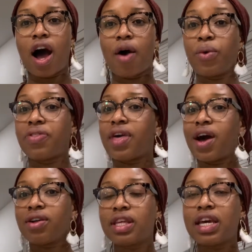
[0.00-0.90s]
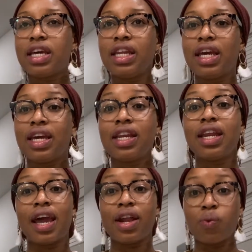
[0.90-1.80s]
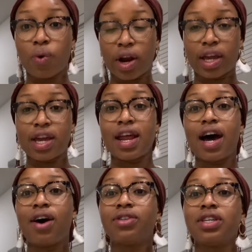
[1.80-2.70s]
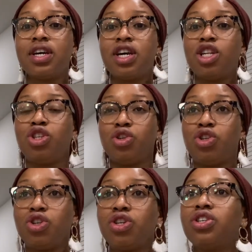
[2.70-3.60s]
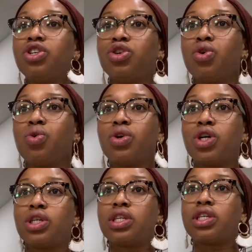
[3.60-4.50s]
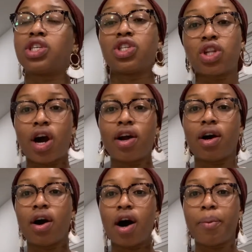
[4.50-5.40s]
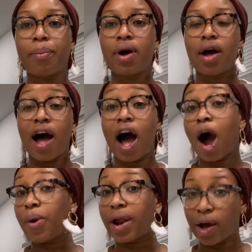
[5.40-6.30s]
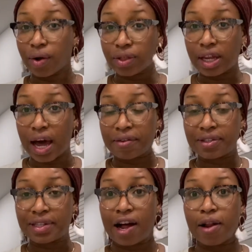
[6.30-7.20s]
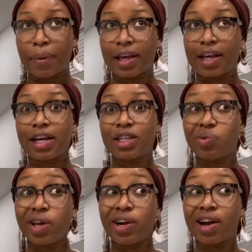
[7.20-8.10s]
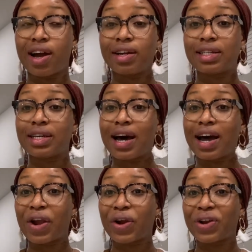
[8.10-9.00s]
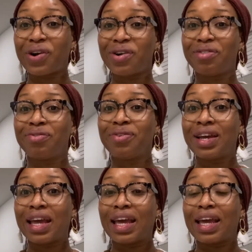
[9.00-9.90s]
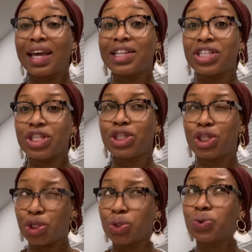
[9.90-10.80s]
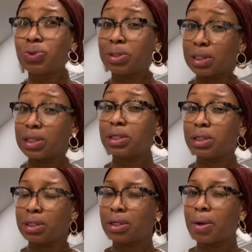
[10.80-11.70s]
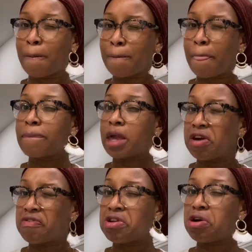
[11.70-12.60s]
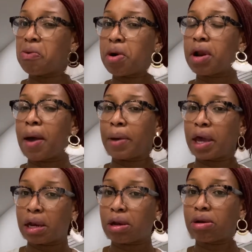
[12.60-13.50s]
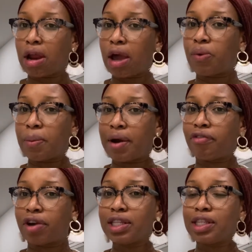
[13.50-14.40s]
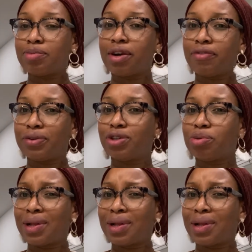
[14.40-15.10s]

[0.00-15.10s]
with healthy eating and working out to just, you know, start up our healthy lifestyle because we are kind of tired of eating too good, if you know what I mean. Like when my friends see my food, they'll be